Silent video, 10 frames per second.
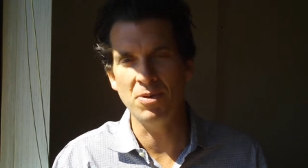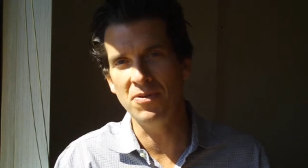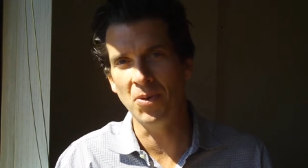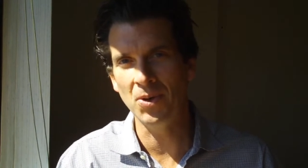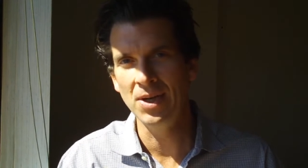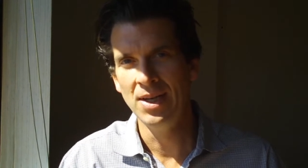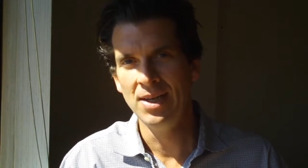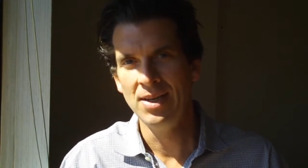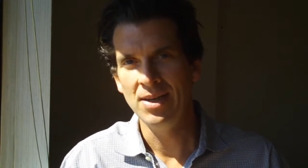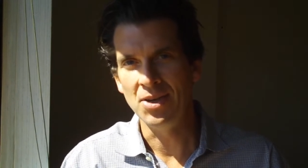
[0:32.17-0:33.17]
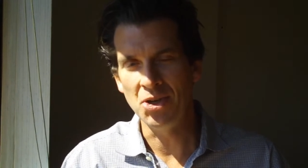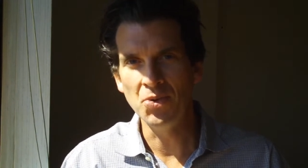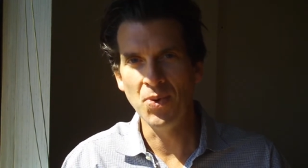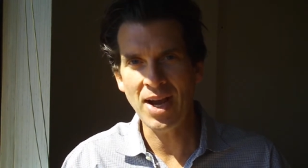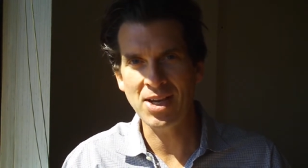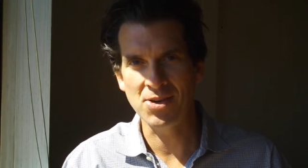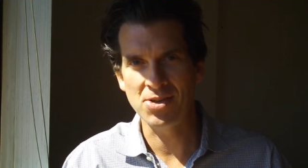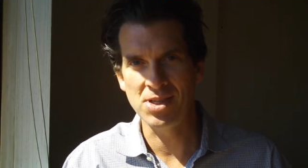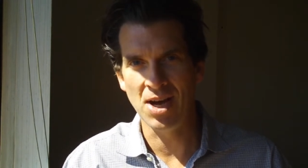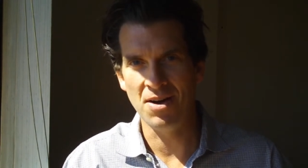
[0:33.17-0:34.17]
before you wreck
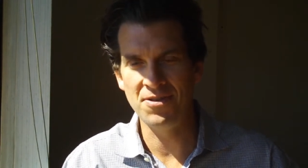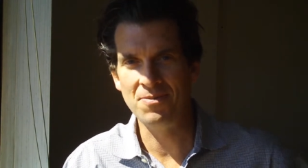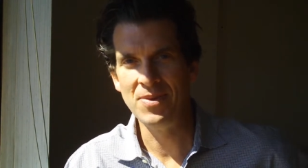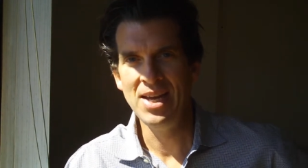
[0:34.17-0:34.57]
yourself.